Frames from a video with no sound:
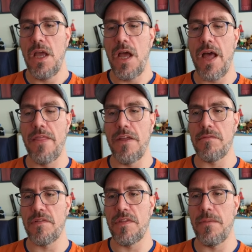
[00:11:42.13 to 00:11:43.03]
And this
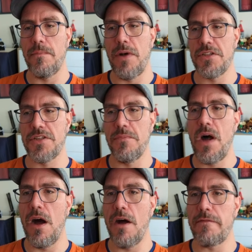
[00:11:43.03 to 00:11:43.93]
was the bottom
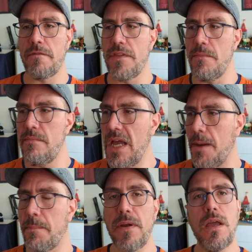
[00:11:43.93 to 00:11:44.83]
half of the
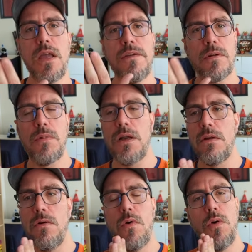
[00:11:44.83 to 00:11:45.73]
map.
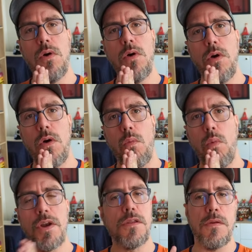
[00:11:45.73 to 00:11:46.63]
Everyone,
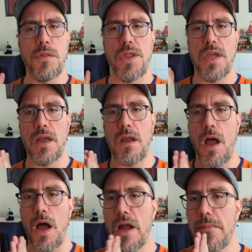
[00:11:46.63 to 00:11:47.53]
what did you think?
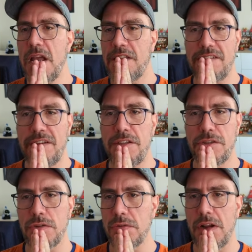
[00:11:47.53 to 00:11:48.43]
I'm excited
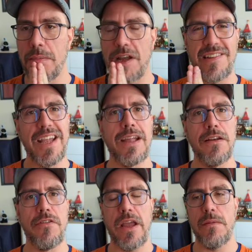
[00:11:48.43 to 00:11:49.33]
to run my
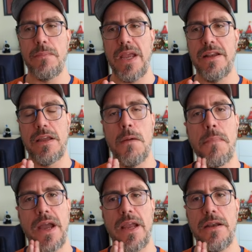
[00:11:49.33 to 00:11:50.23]
second Dragonbane
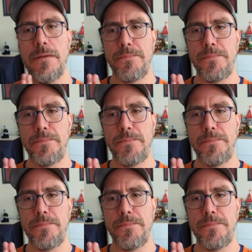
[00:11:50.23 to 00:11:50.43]
campaign,